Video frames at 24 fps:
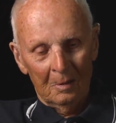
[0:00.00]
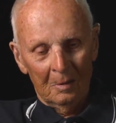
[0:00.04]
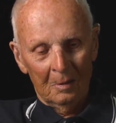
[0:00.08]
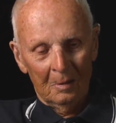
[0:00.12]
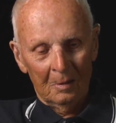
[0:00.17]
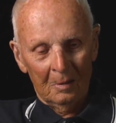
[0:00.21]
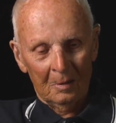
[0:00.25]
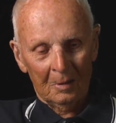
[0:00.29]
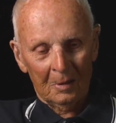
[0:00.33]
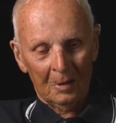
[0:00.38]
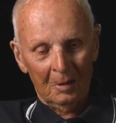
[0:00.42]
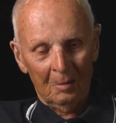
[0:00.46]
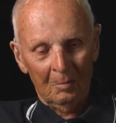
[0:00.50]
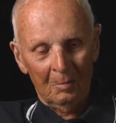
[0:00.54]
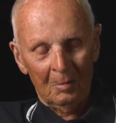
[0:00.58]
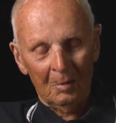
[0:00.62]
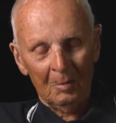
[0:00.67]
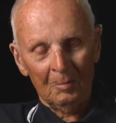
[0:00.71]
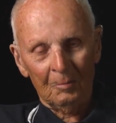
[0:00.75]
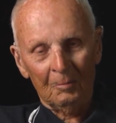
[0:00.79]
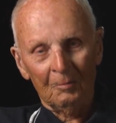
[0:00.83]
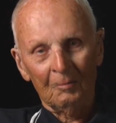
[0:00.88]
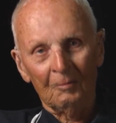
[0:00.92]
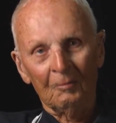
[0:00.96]
and come
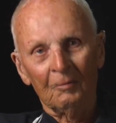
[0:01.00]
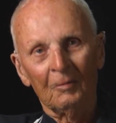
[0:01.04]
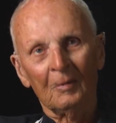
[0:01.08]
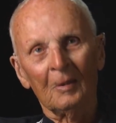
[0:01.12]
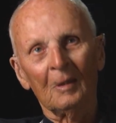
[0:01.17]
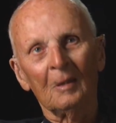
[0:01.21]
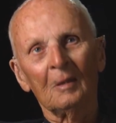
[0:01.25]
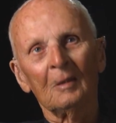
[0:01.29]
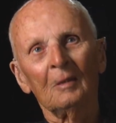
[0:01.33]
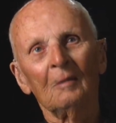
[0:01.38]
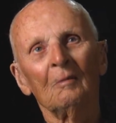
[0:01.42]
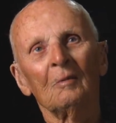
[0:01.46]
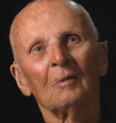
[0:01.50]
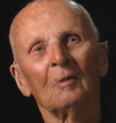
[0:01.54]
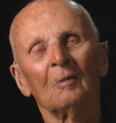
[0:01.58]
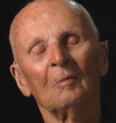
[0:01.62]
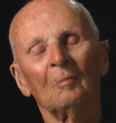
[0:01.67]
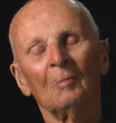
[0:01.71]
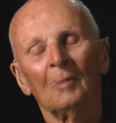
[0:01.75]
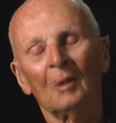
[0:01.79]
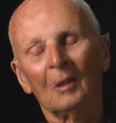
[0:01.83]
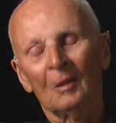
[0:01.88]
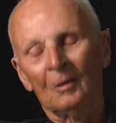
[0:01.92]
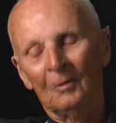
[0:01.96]
up and found he was
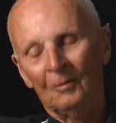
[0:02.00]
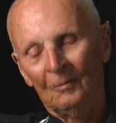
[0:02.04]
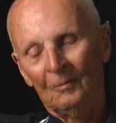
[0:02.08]
amongst